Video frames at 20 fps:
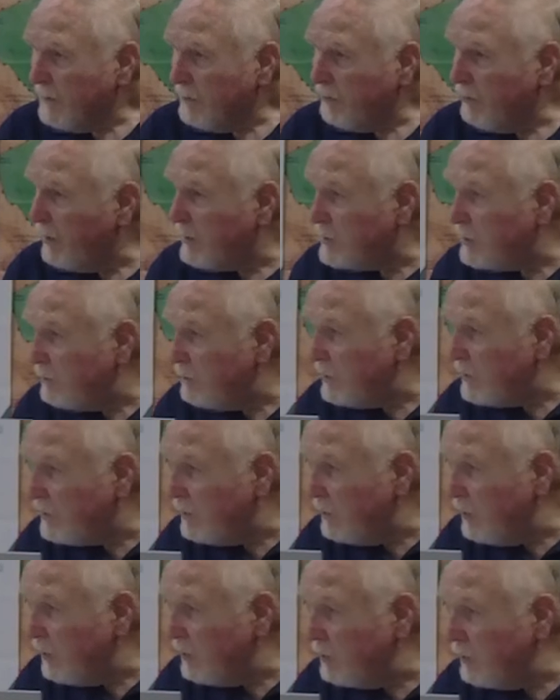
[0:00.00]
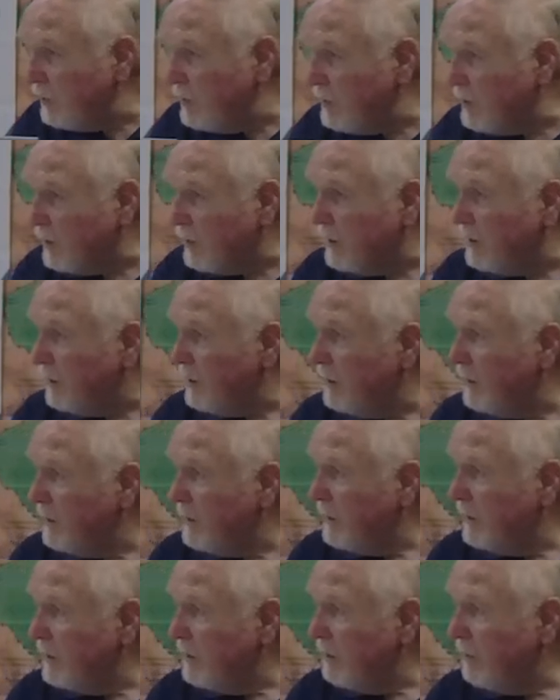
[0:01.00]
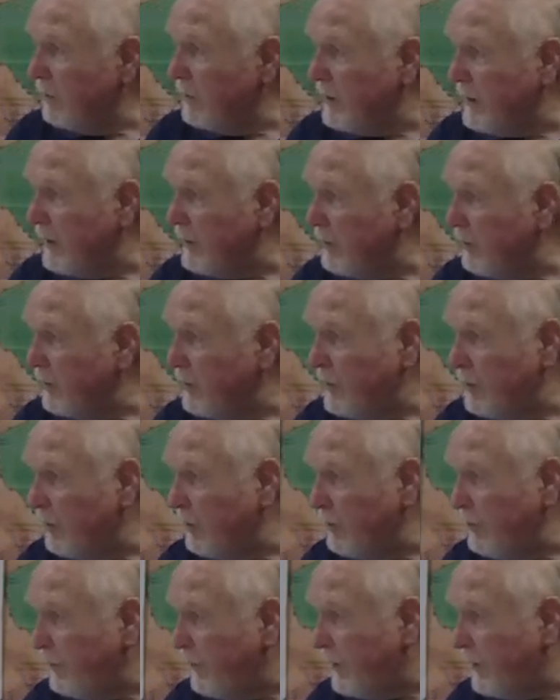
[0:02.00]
Present with the Lord. We're not going to go to